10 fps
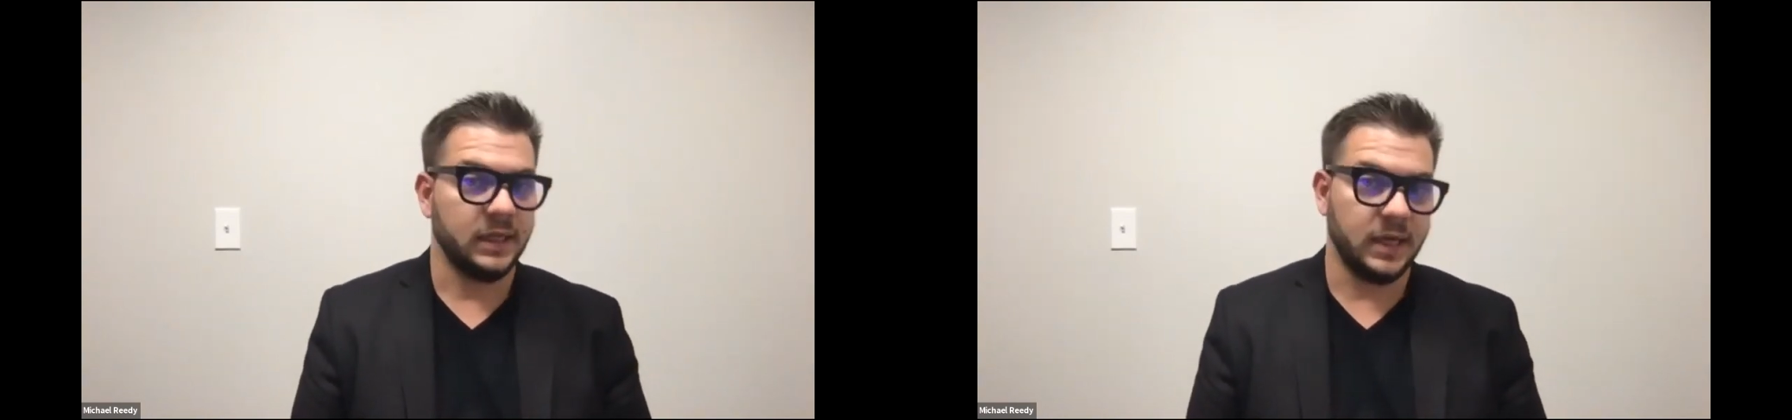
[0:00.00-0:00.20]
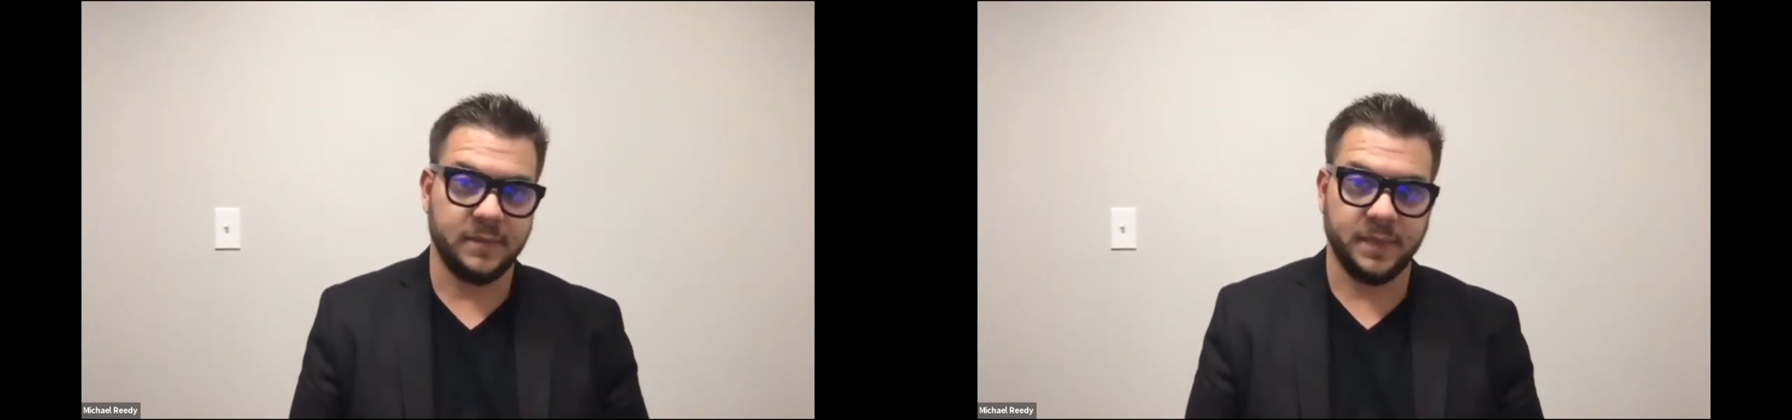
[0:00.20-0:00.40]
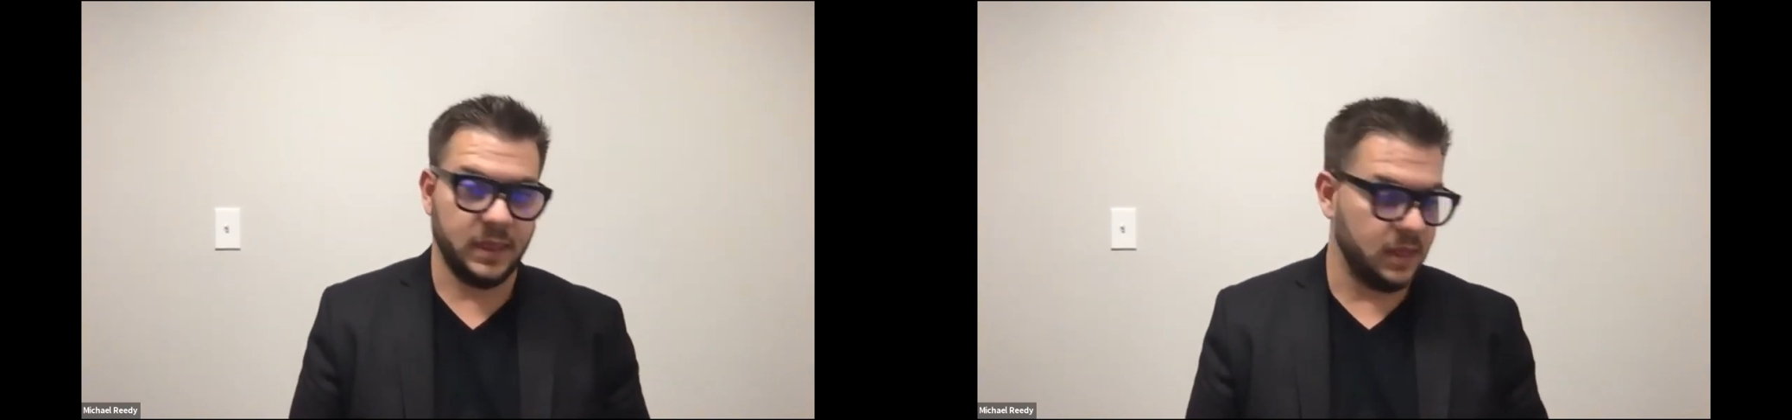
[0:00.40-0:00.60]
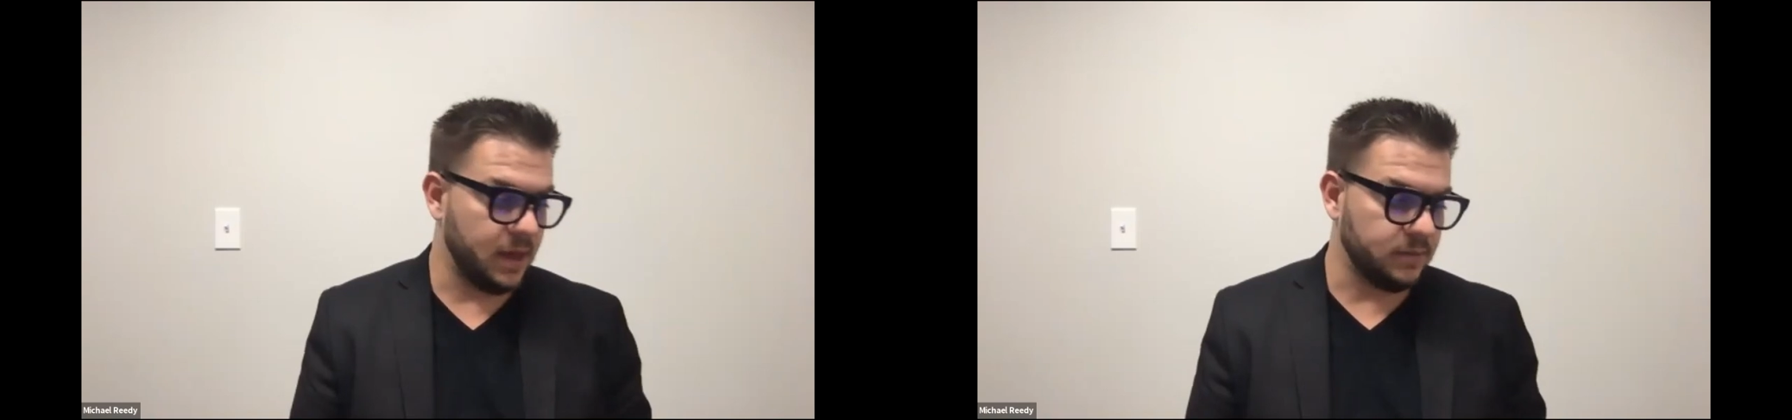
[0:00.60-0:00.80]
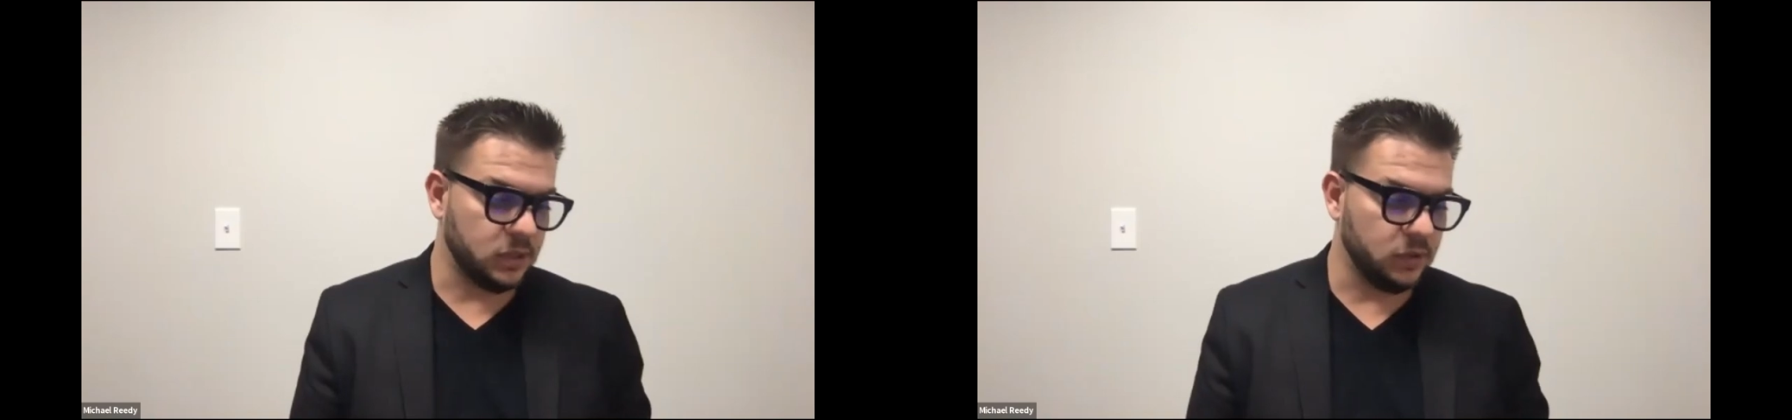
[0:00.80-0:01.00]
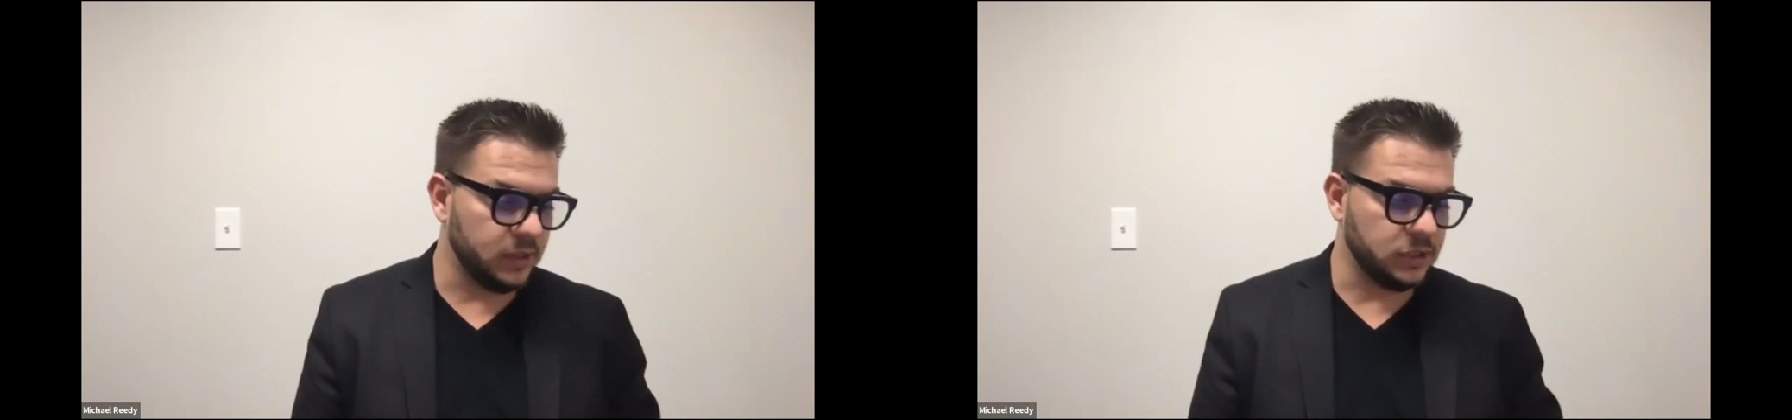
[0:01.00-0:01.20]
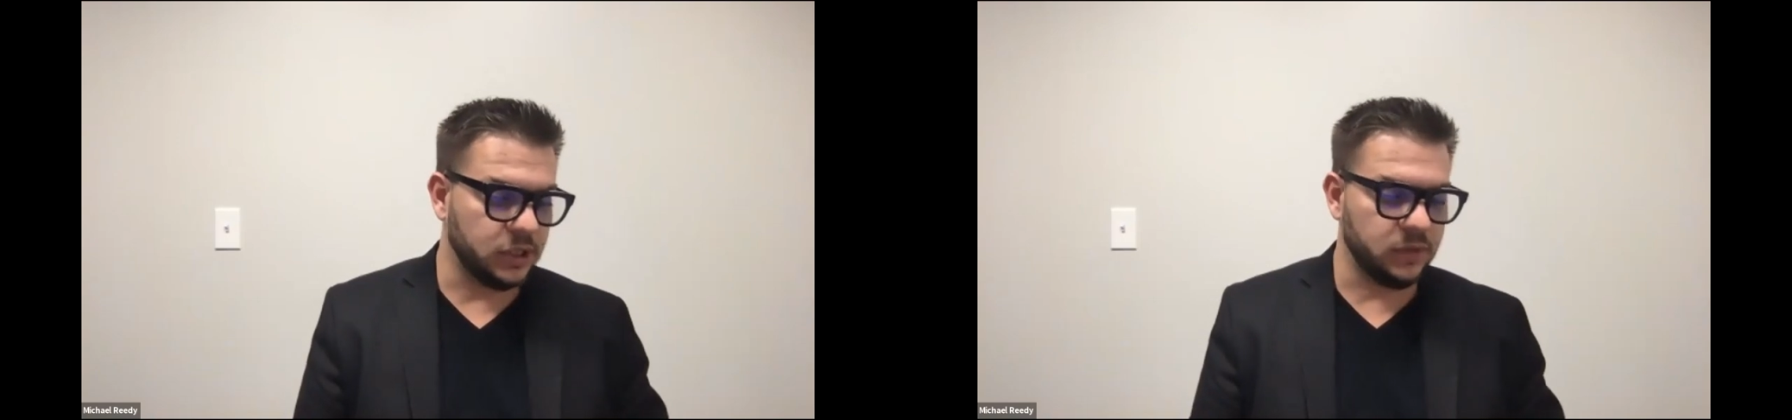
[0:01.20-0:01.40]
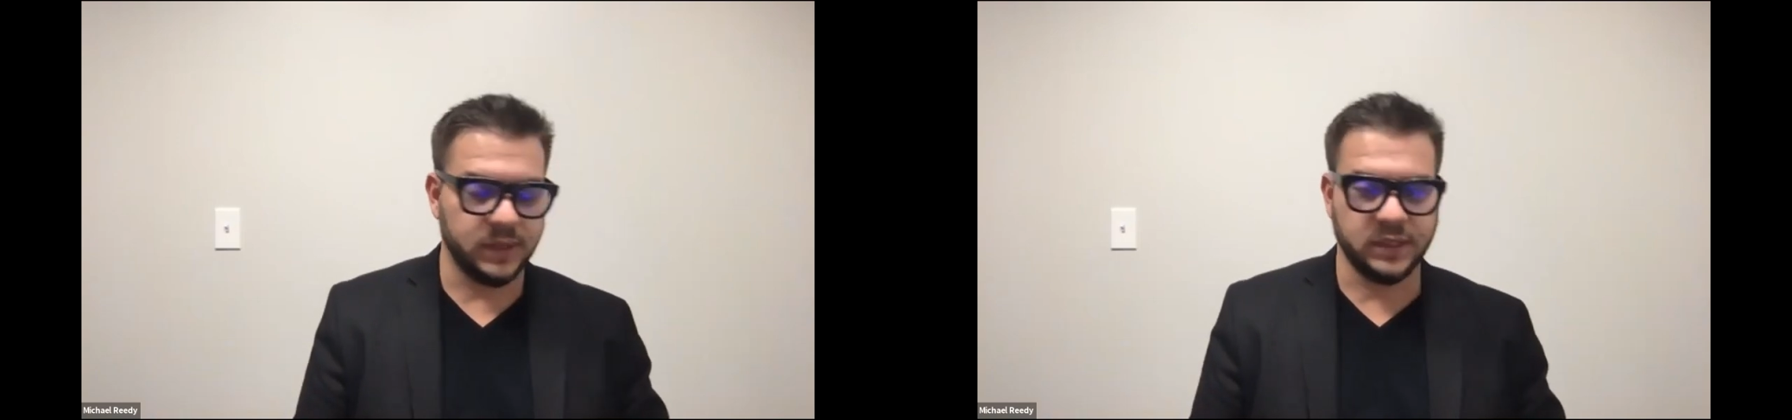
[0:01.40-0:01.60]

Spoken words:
Yep, absolutely, Genoa.